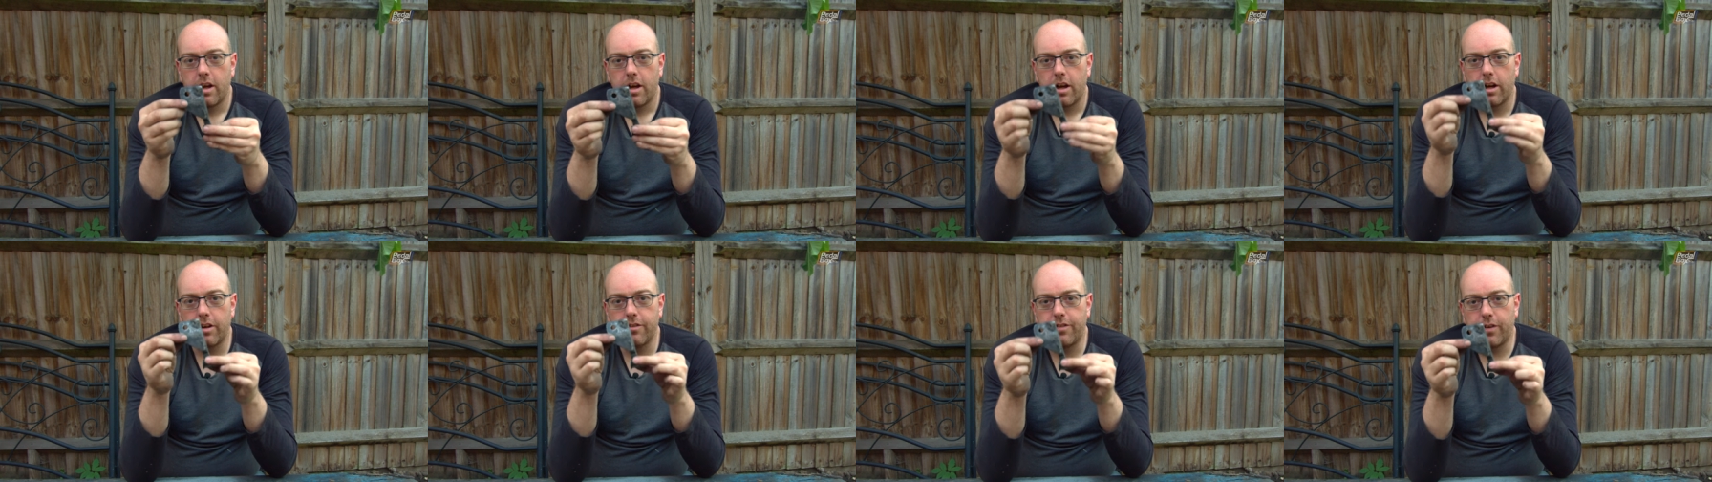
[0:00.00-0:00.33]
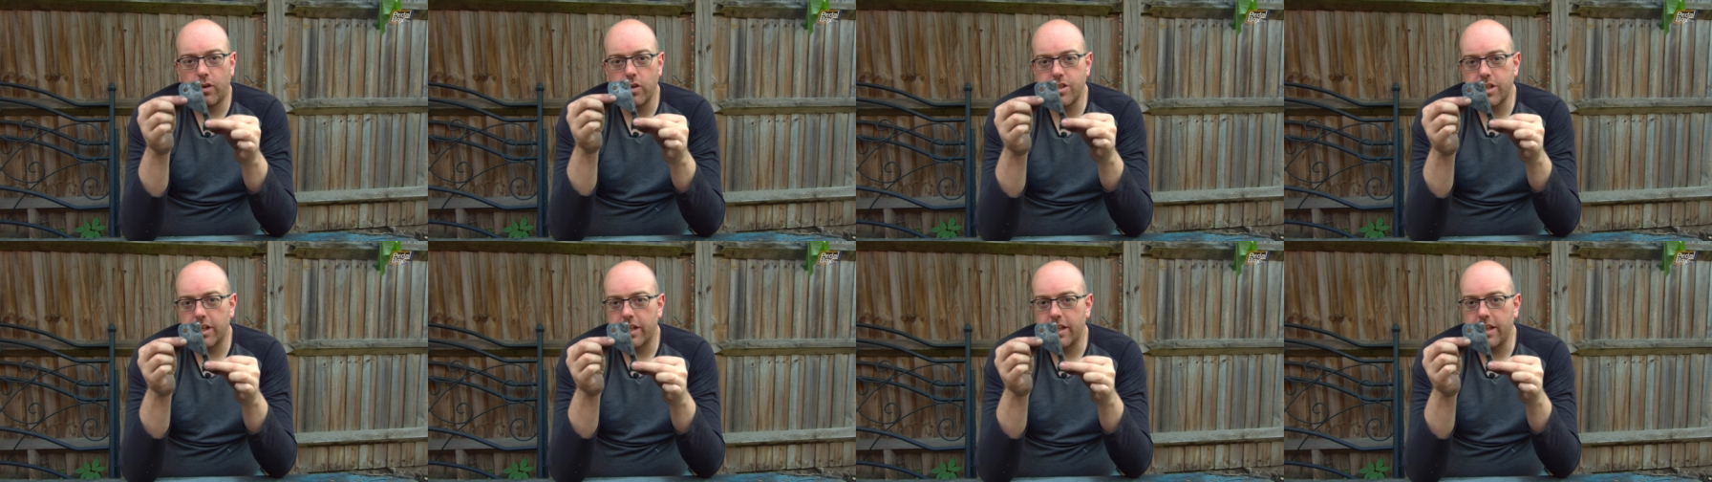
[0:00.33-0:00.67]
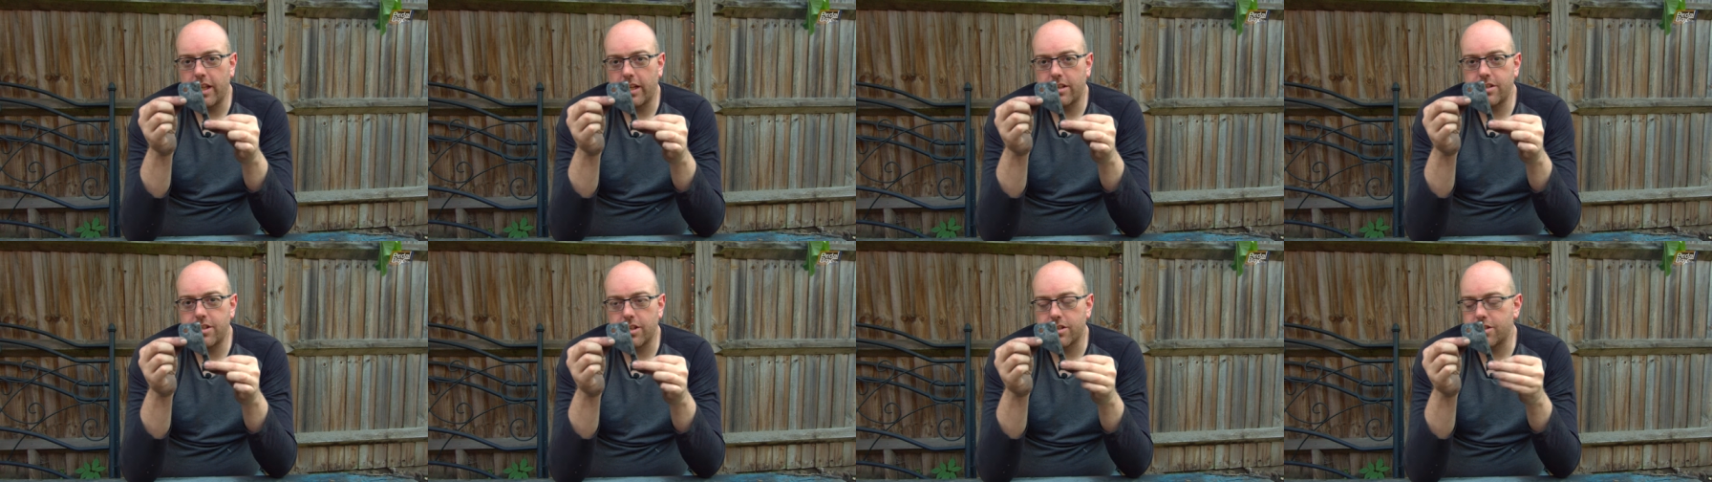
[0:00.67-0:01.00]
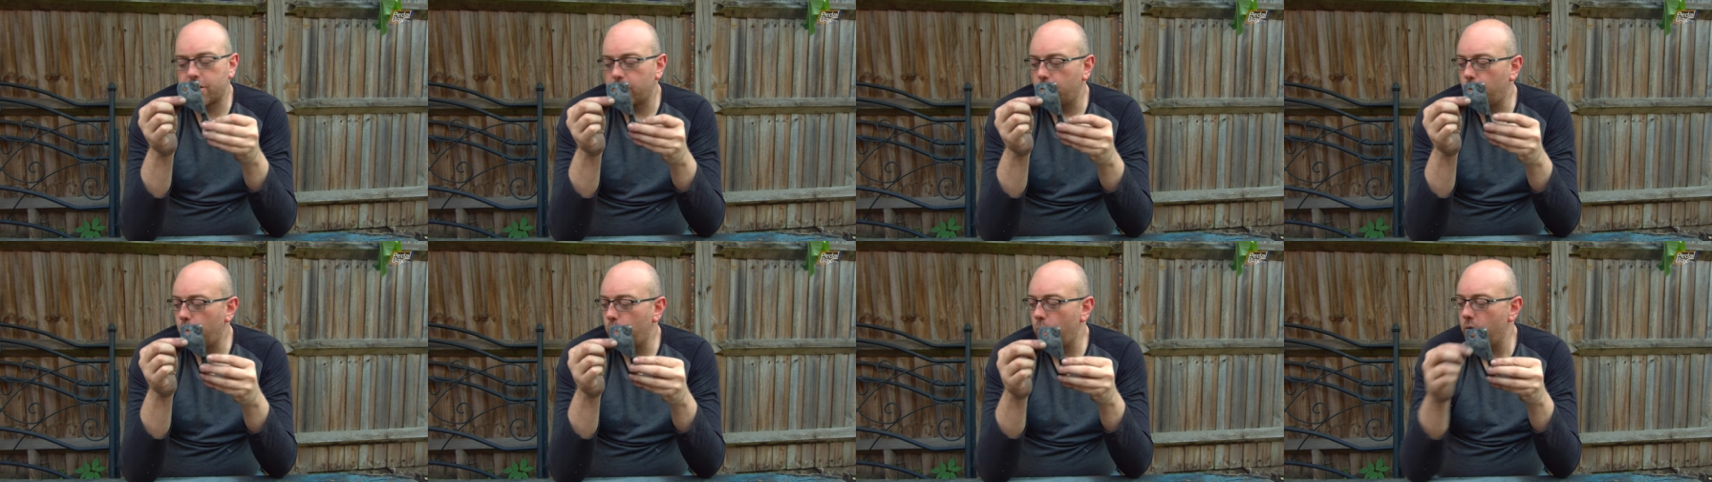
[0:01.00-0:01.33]
Unfortunately, that
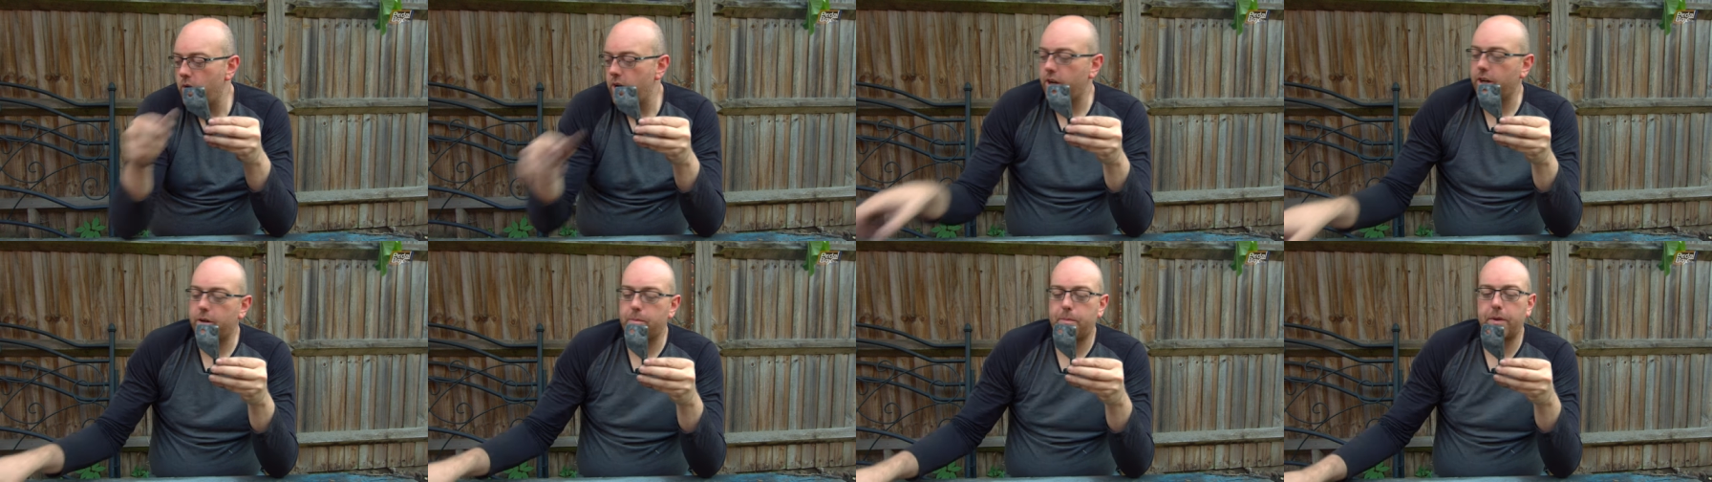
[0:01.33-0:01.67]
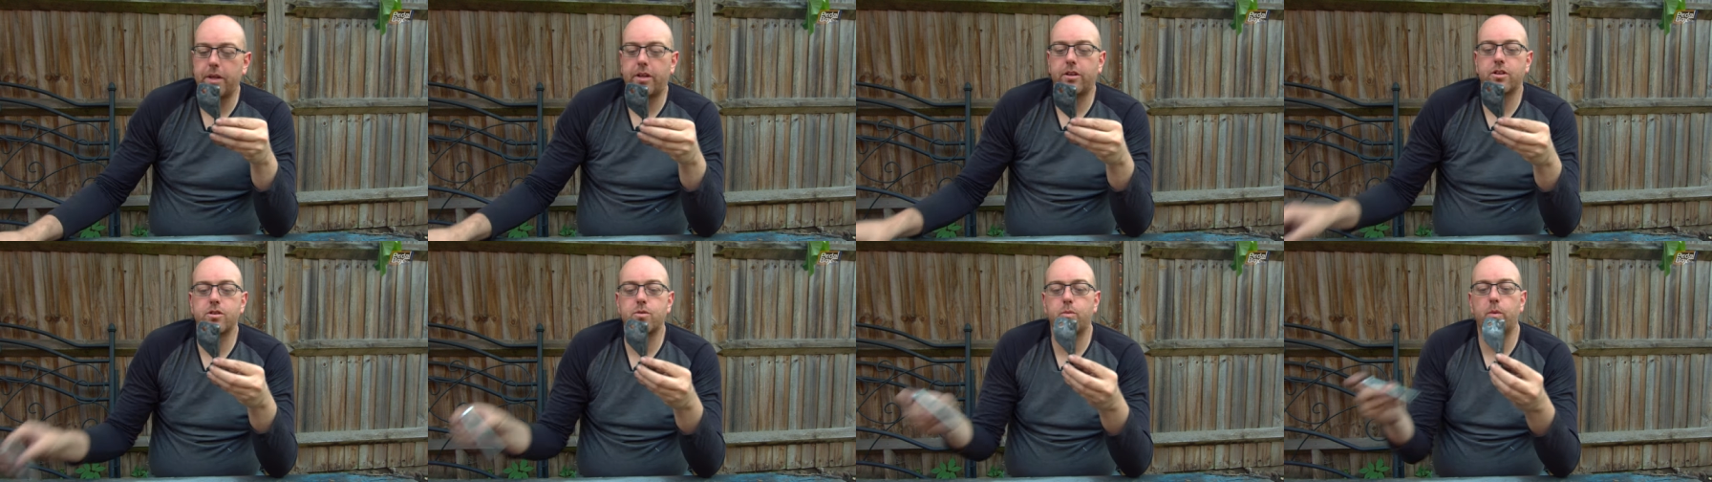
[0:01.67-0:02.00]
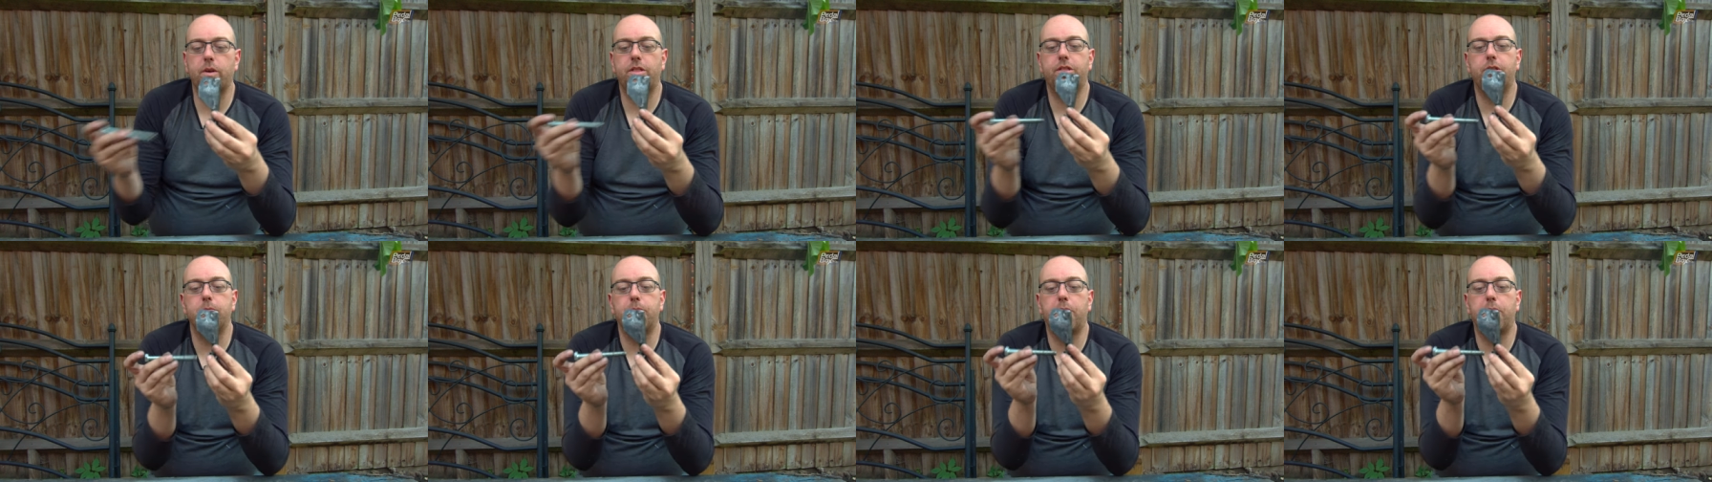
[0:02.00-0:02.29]
doesn't work, because with the